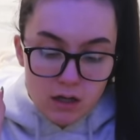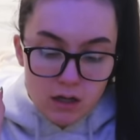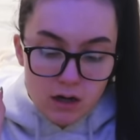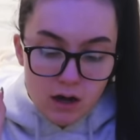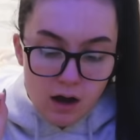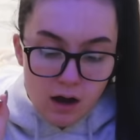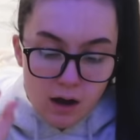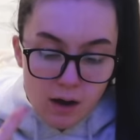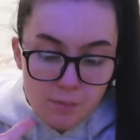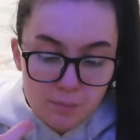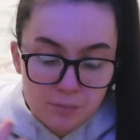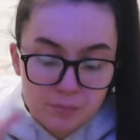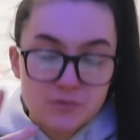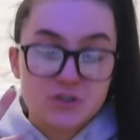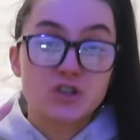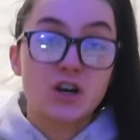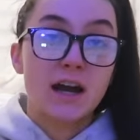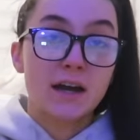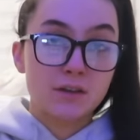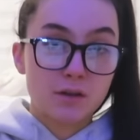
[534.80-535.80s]

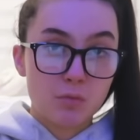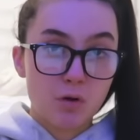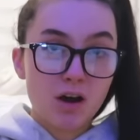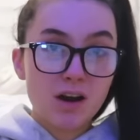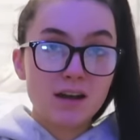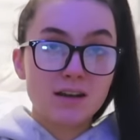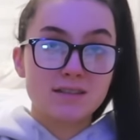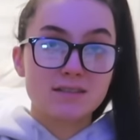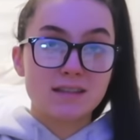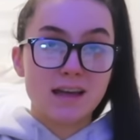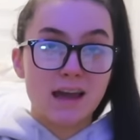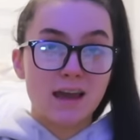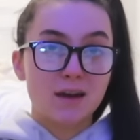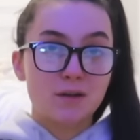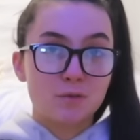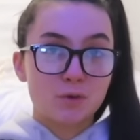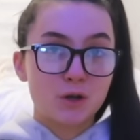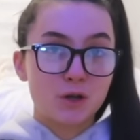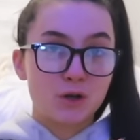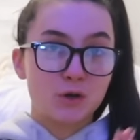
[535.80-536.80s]
try out the products,
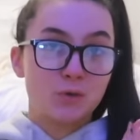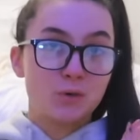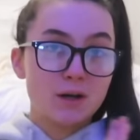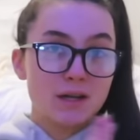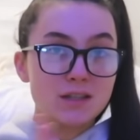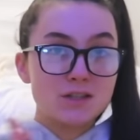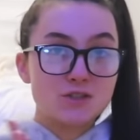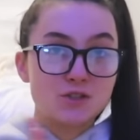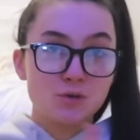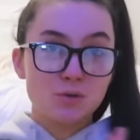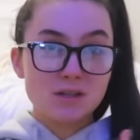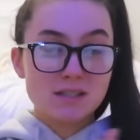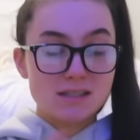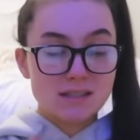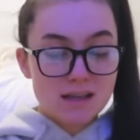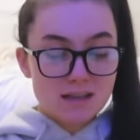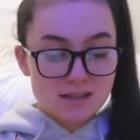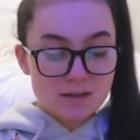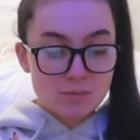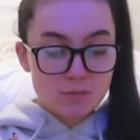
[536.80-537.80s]
and we're going to
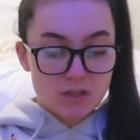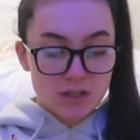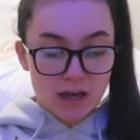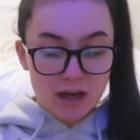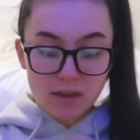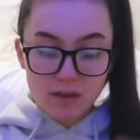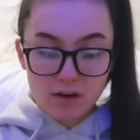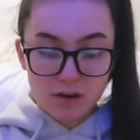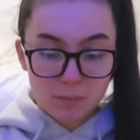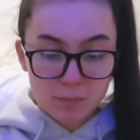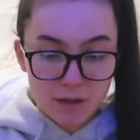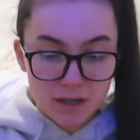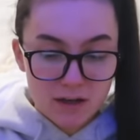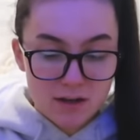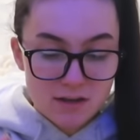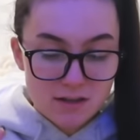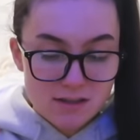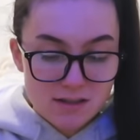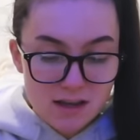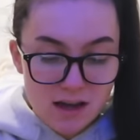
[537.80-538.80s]
assess them together,
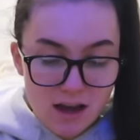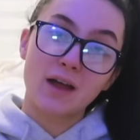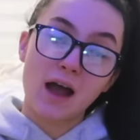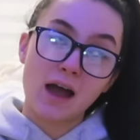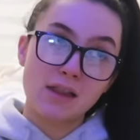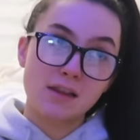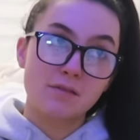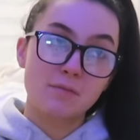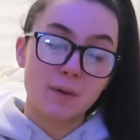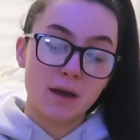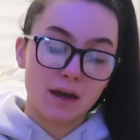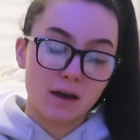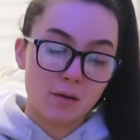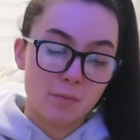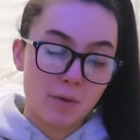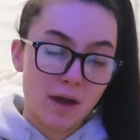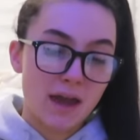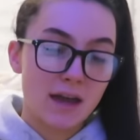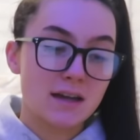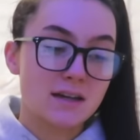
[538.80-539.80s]
because I love
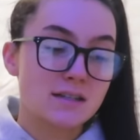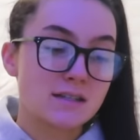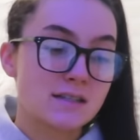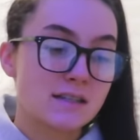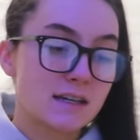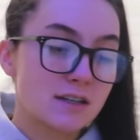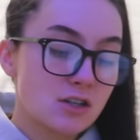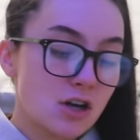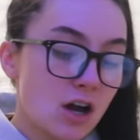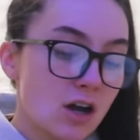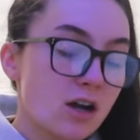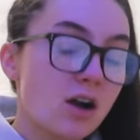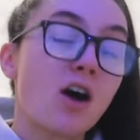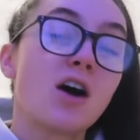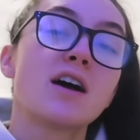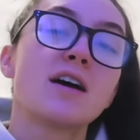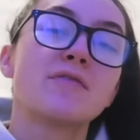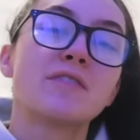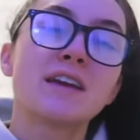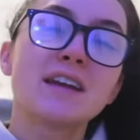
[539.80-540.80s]
makeup. And TikTok,
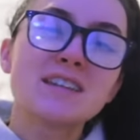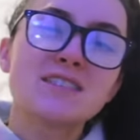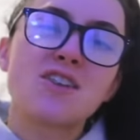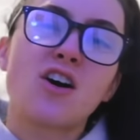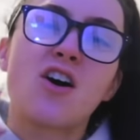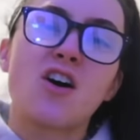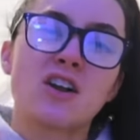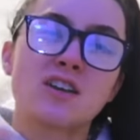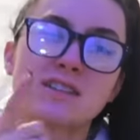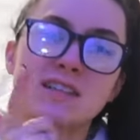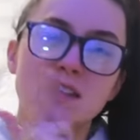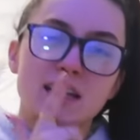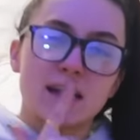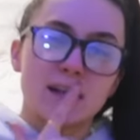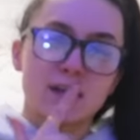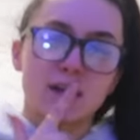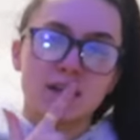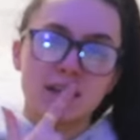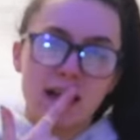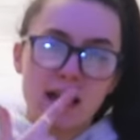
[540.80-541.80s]
I think it's honestly
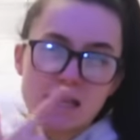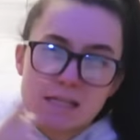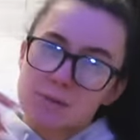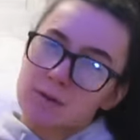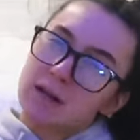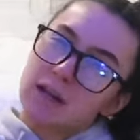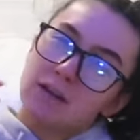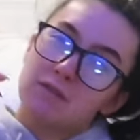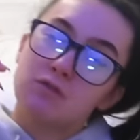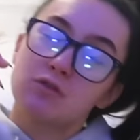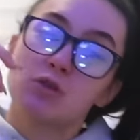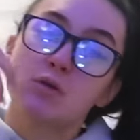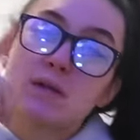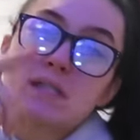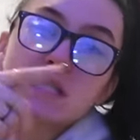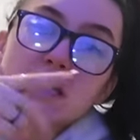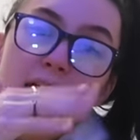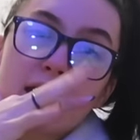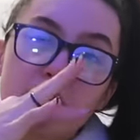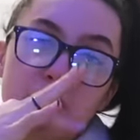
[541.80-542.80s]
TikTok that has been influencing